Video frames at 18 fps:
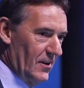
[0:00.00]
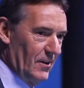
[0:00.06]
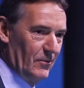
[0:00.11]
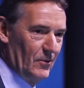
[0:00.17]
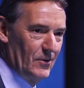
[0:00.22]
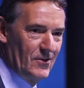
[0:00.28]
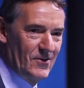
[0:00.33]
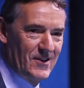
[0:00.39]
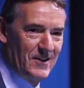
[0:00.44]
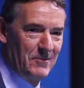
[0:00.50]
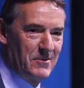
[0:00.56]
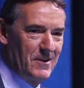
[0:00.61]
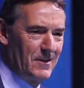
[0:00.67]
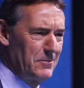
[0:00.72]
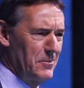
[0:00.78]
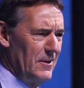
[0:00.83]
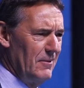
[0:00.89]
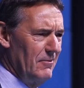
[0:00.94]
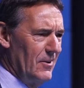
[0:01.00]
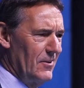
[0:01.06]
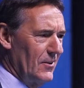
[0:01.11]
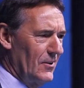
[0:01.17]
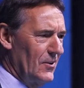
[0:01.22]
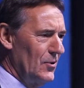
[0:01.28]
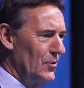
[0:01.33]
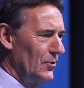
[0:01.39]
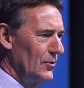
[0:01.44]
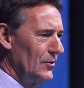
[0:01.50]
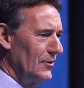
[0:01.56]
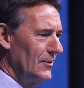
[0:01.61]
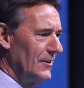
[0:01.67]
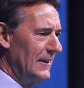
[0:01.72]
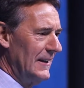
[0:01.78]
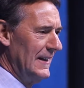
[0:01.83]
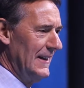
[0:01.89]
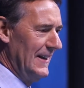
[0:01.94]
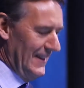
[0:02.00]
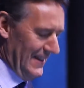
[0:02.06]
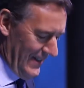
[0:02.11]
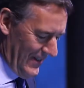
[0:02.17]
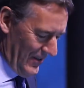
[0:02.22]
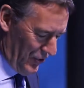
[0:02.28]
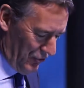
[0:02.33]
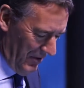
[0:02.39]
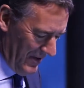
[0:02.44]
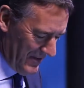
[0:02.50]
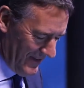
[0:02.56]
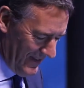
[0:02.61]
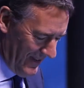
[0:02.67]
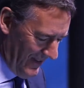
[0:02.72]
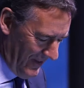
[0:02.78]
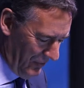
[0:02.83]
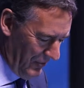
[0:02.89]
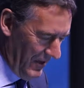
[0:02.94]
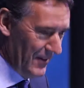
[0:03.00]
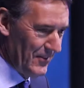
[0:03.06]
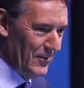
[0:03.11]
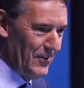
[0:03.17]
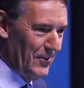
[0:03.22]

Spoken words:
what seems like to be a rather cool, trendy crowd.